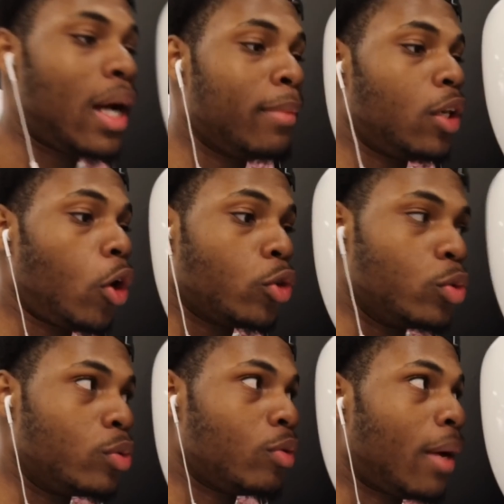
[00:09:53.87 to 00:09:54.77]
gotta be loyal.
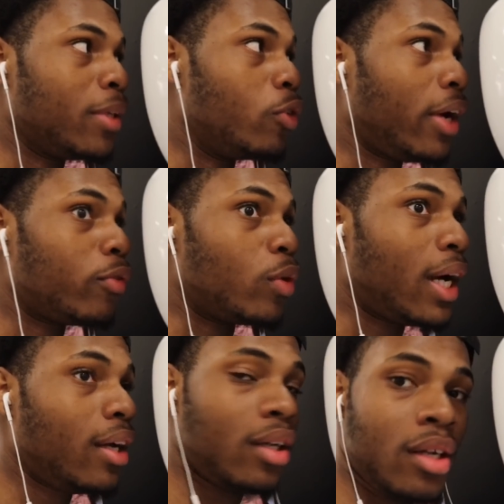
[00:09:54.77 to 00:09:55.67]
You gotta be grateful,
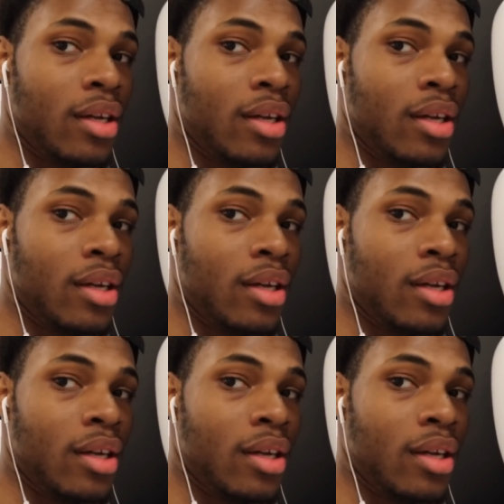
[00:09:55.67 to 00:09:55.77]
right?